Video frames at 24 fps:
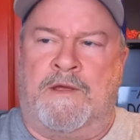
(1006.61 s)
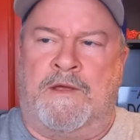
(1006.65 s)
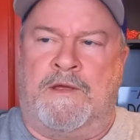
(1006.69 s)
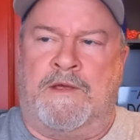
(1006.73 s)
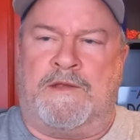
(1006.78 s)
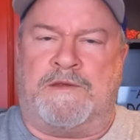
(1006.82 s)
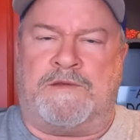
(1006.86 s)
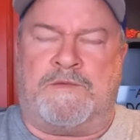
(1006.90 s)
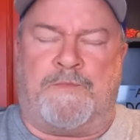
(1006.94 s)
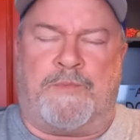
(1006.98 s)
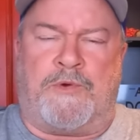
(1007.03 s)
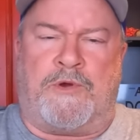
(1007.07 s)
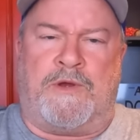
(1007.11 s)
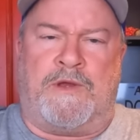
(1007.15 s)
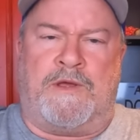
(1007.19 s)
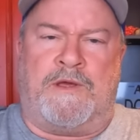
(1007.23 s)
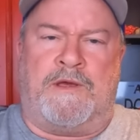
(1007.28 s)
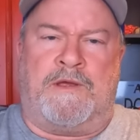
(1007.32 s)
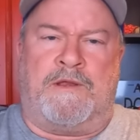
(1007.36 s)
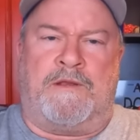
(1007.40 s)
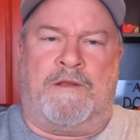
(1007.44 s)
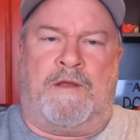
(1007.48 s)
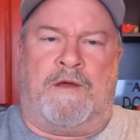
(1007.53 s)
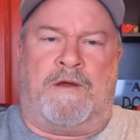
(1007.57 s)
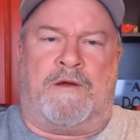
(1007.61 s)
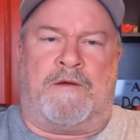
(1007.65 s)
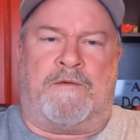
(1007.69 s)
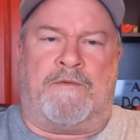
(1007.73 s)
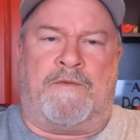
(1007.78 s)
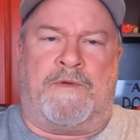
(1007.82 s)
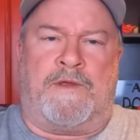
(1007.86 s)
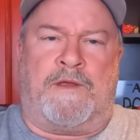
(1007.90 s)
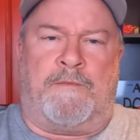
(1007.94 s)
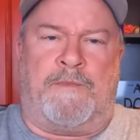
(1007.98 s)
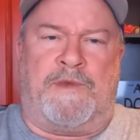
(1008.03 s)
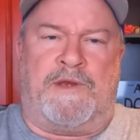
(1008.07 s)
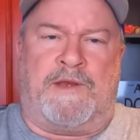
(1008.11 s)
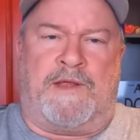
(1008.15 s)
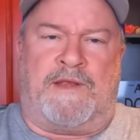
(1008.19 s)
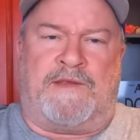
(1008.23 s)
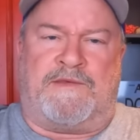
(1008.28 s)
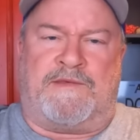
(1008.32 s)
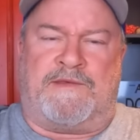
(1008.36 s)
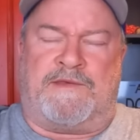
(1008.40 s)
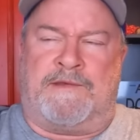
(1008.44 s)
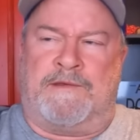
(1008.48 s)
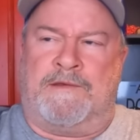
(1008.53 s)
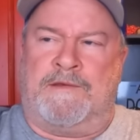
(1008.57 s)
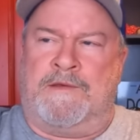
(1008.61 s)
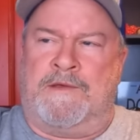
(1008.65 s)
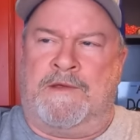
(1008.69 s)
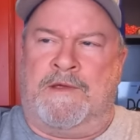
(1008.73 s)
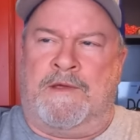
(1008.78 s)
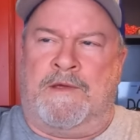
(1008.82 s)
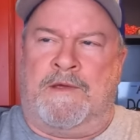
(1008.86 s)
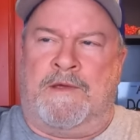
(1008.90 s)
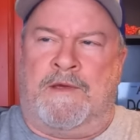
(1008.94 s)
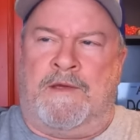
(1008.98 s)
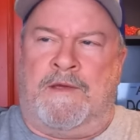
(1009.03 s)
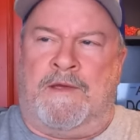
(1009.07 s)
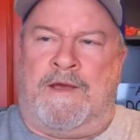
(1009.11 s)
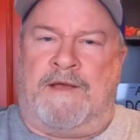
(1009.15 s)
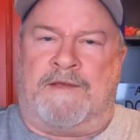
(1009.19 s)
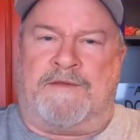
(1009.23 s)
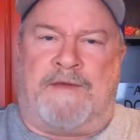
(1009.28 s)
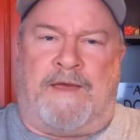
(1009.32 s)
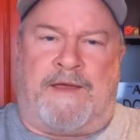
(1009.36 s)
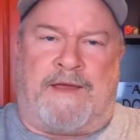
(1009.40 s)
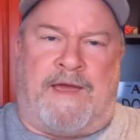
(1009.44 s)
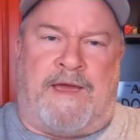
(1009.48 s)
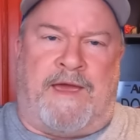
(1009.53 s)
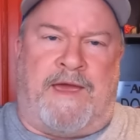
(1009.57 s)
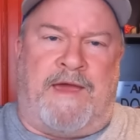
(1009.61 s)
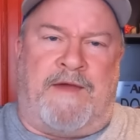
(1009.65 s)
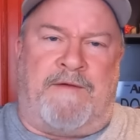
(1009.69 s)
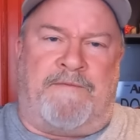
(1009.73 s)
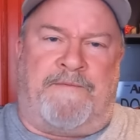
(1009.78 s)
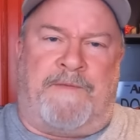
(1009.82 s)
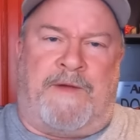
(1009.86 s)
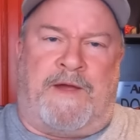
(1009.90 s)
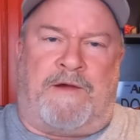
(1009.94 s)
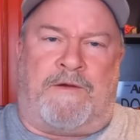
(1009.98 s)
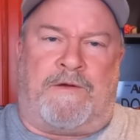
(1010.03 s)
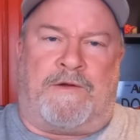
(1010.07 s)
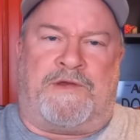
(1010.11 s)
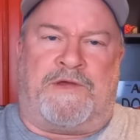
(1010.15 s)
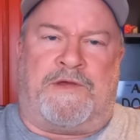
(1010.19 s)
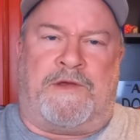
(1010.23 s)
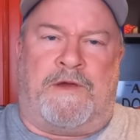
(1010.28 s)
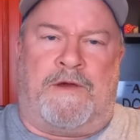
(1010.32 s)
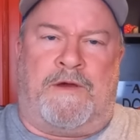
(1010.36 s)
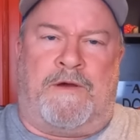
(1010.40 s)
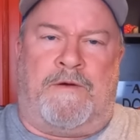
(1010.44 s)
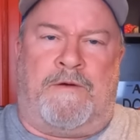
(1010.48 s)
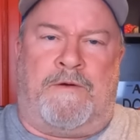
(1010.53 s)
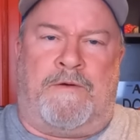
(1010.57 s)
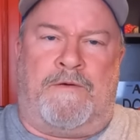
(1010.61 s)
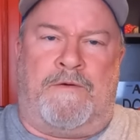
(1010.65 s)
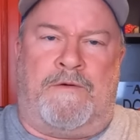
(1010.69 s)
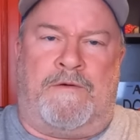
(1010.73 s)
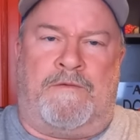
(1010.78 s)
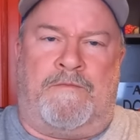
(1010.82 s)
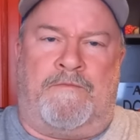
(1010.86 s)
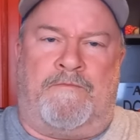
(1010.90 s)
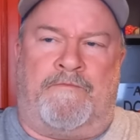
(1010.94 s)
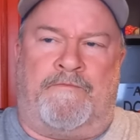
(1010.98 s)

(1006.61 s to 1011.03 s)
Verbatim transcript: It's a pretty good long, I mean, that's that's like a half hour show